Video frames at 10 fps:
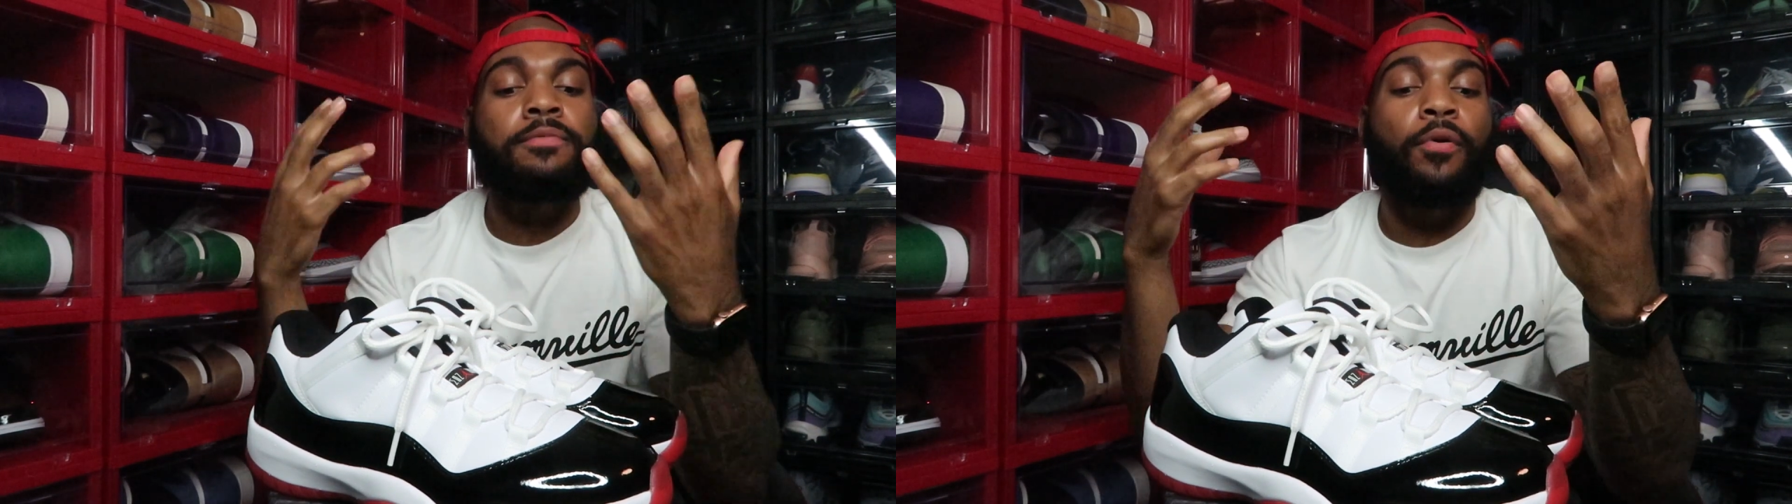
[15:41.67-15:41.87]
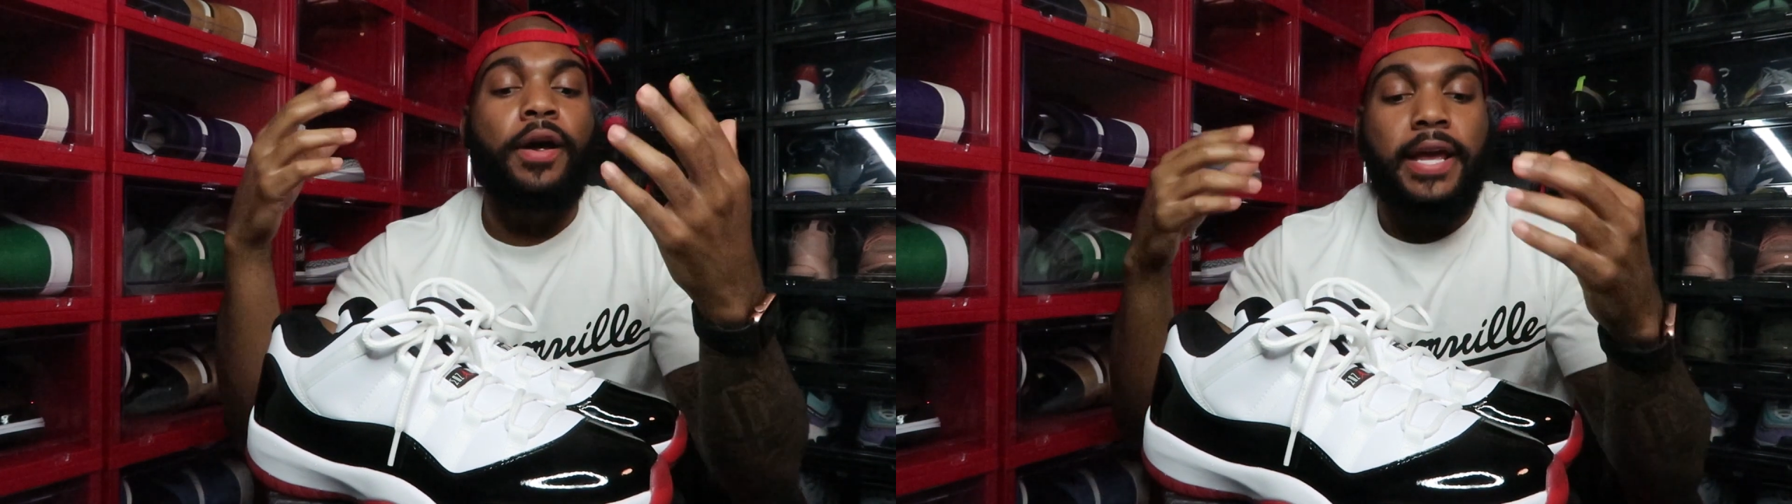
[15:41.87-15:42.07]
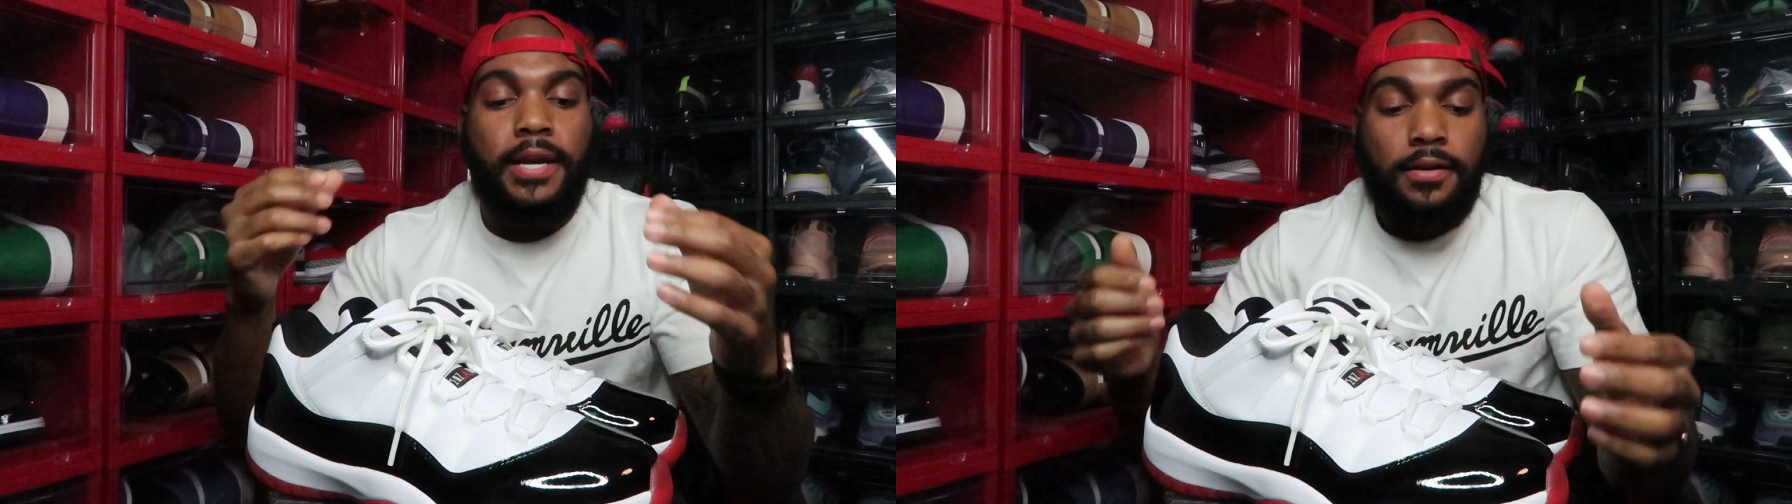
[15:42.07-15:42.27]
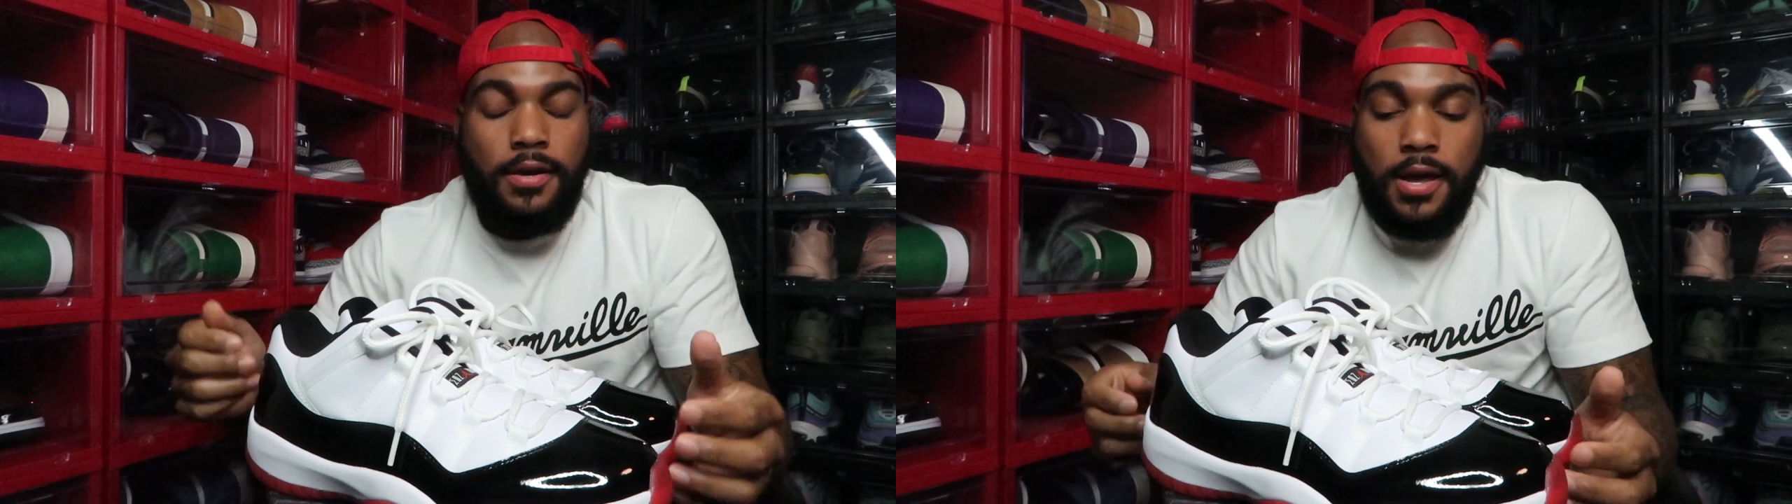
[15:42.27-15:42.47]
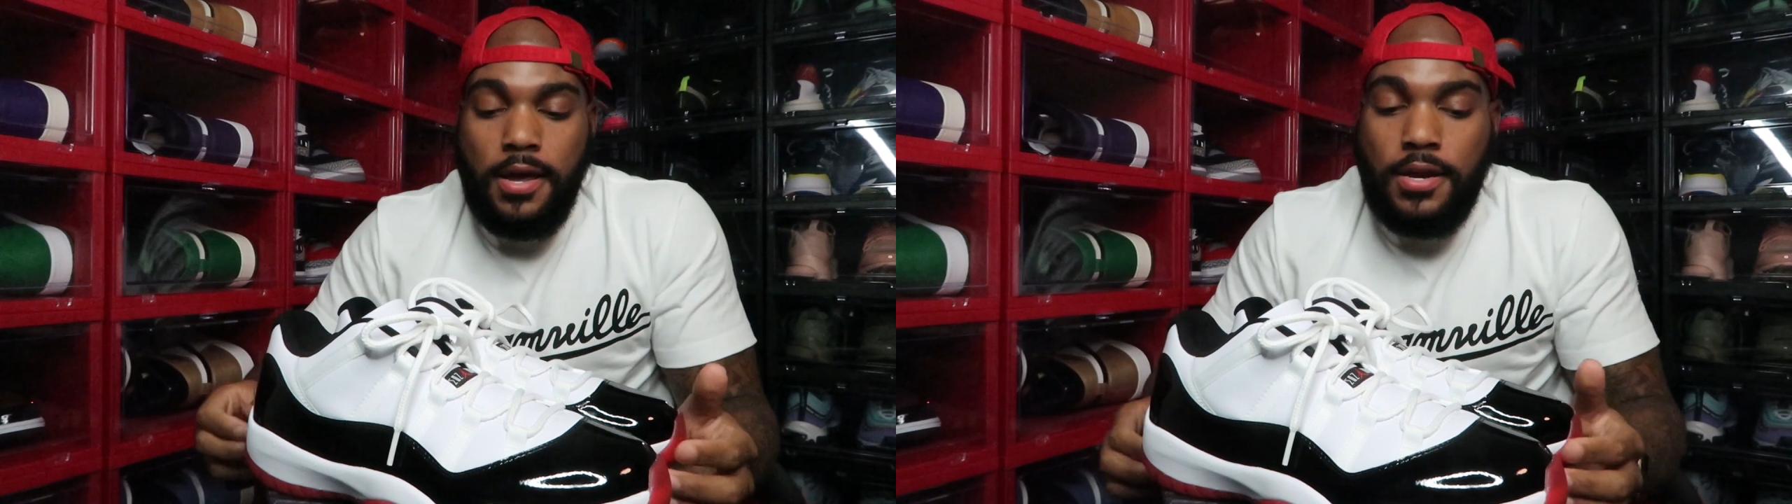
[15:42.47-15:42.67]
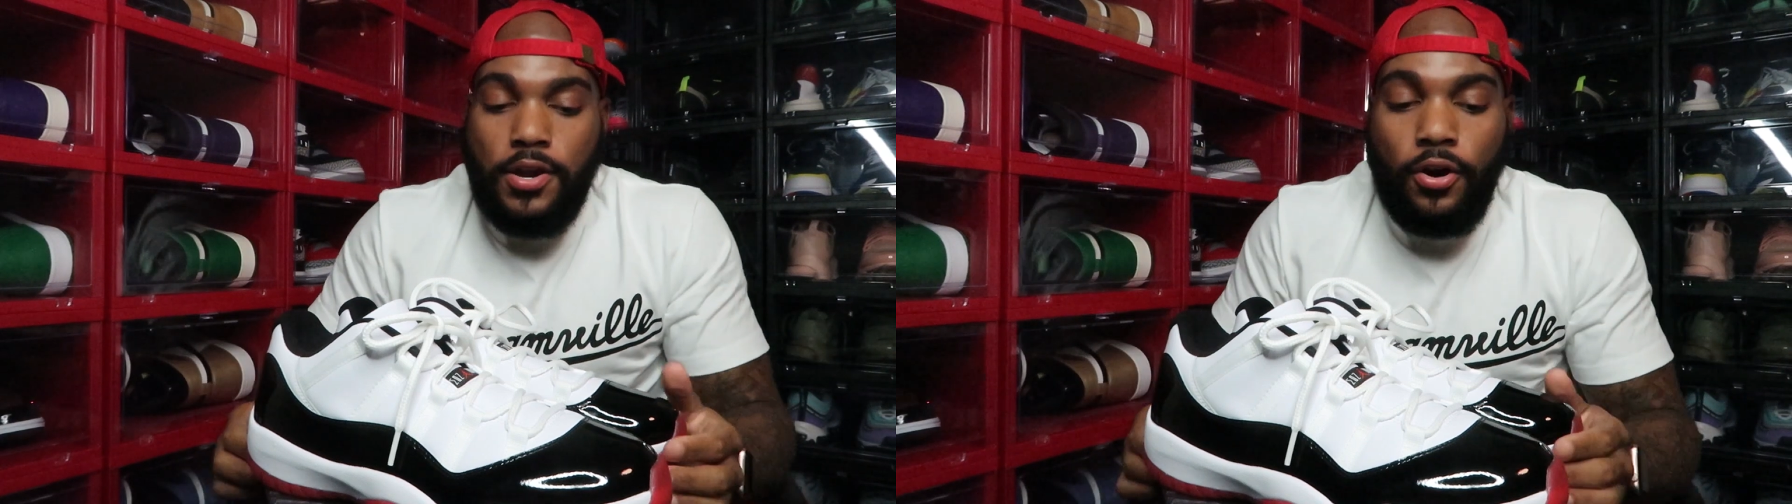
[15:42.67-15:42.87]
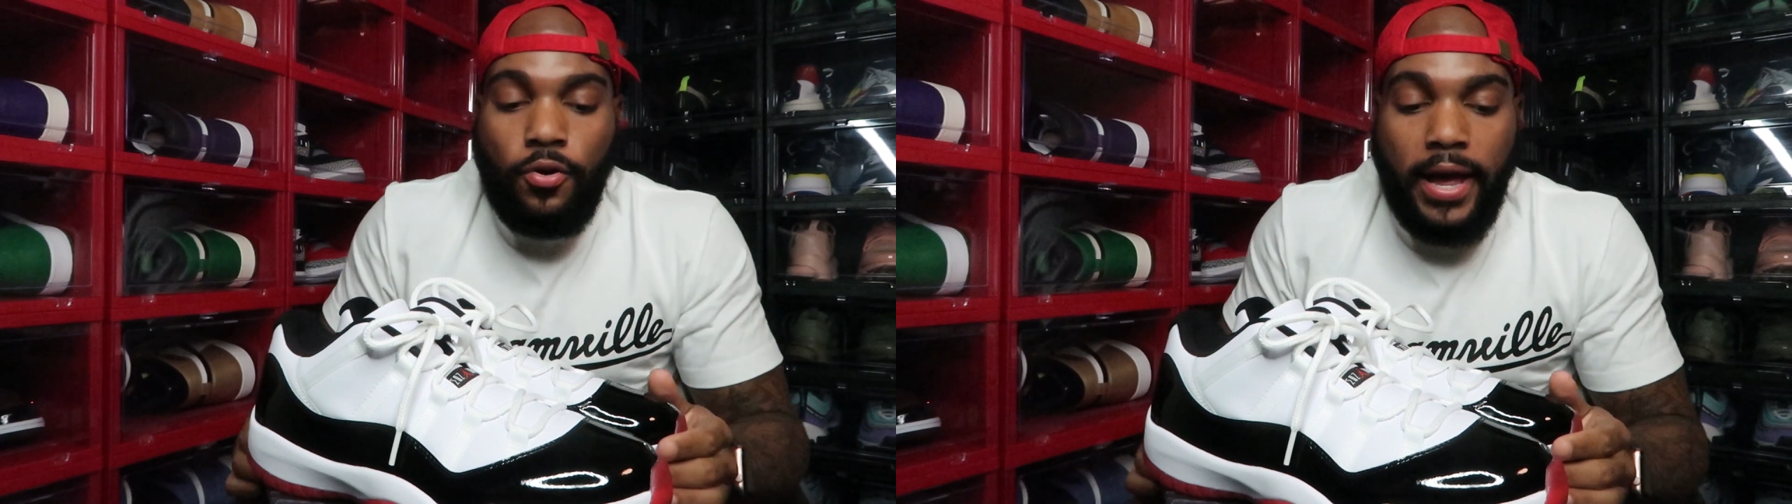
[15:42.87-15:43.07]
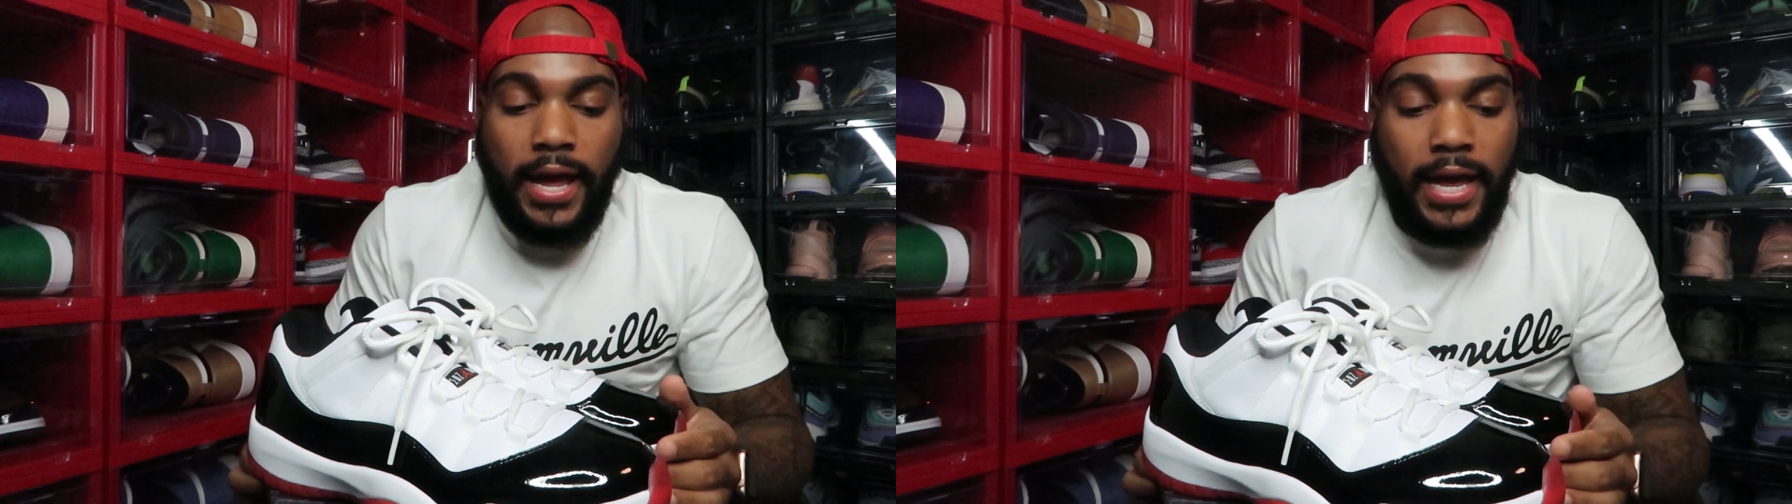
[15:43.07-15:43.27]
brand, you
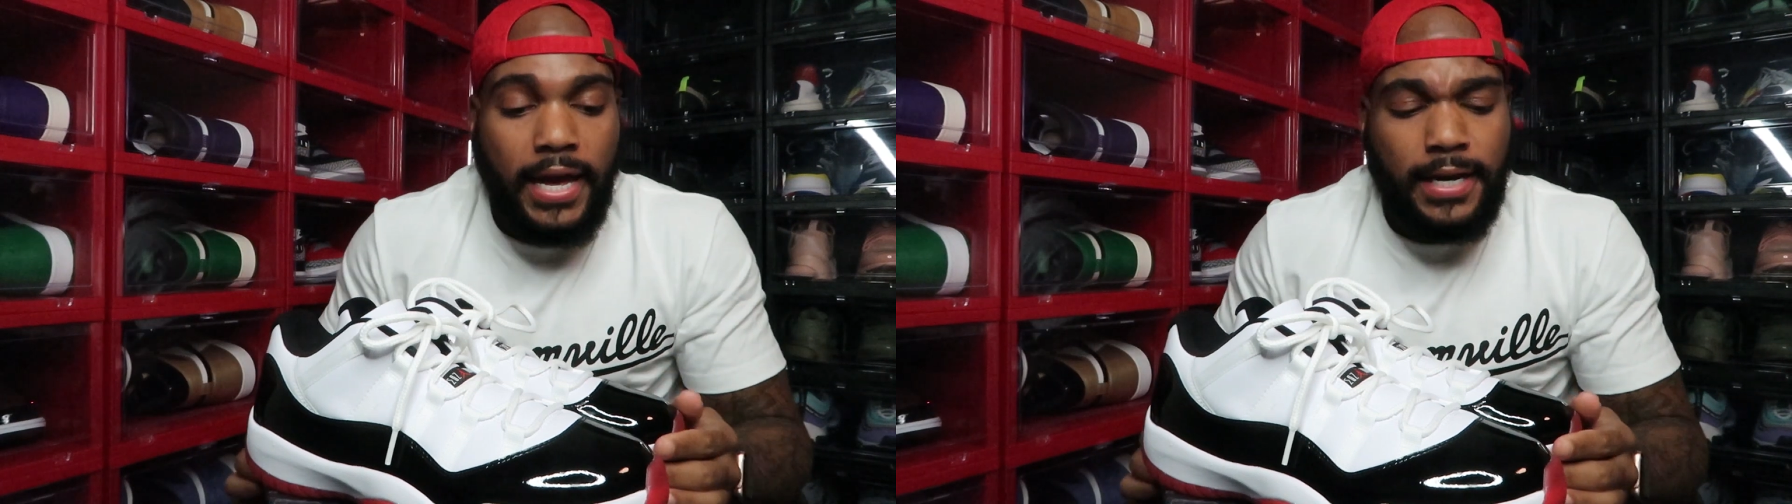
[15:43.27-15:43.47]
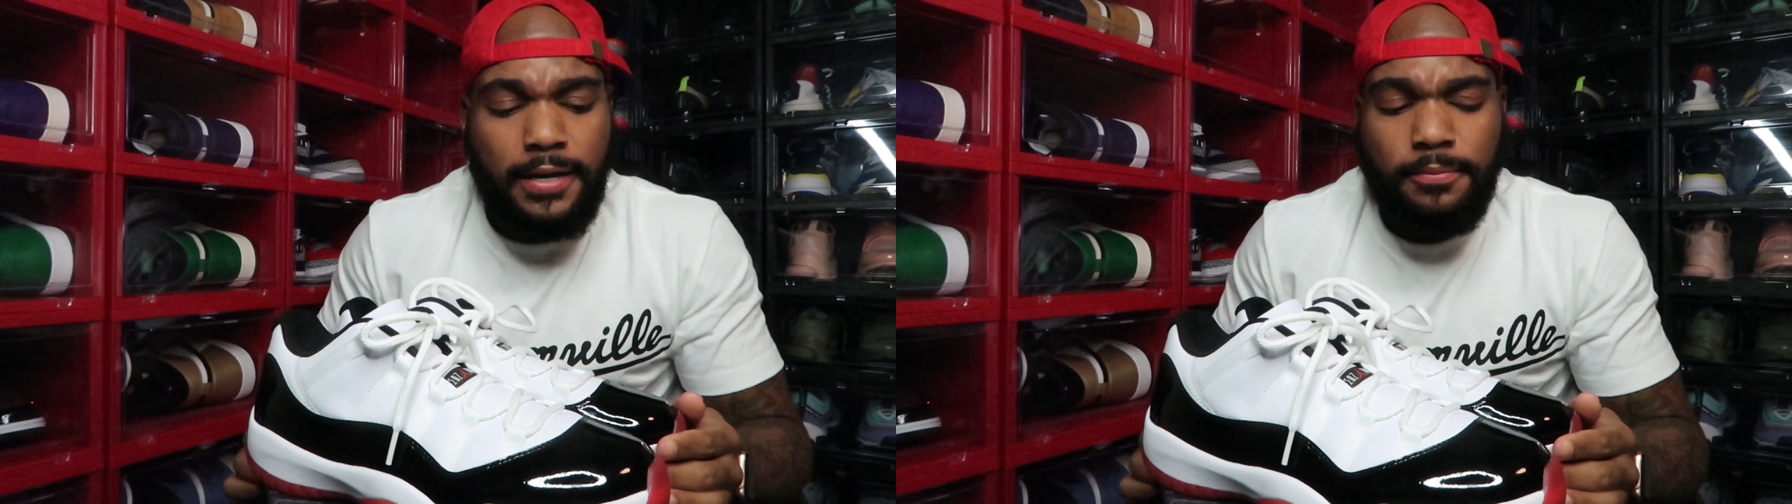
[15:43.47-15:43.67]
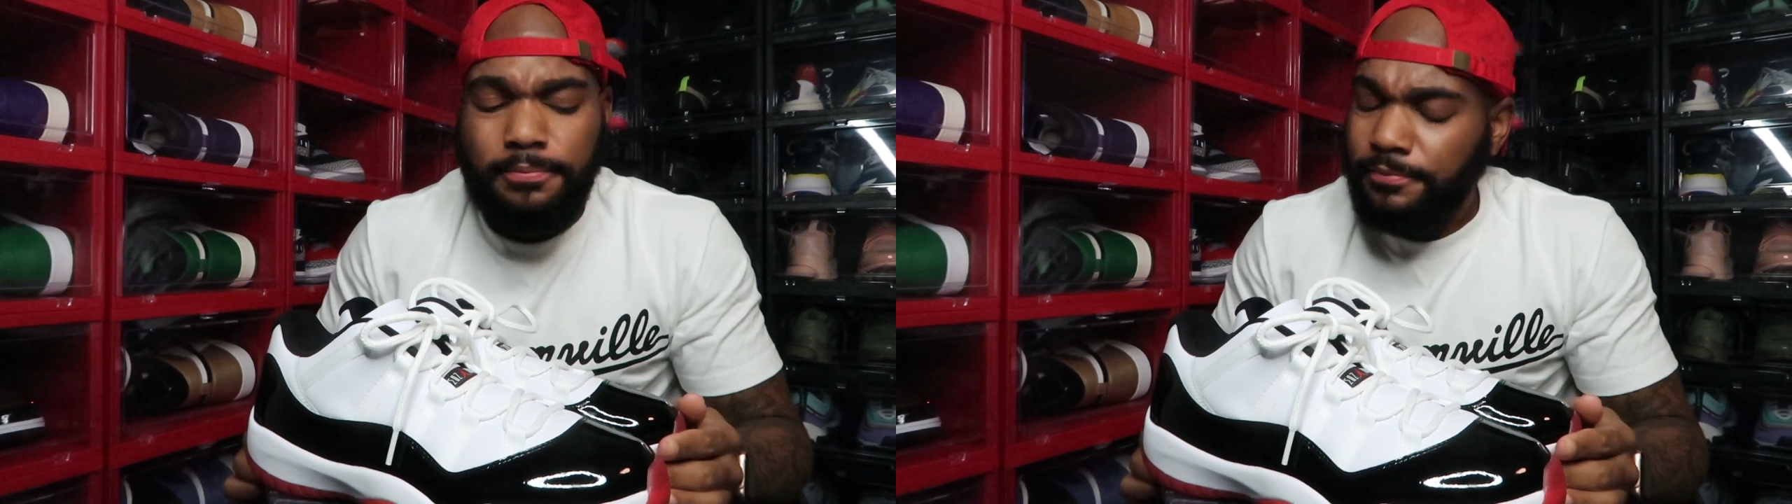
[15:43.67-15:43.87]
know. And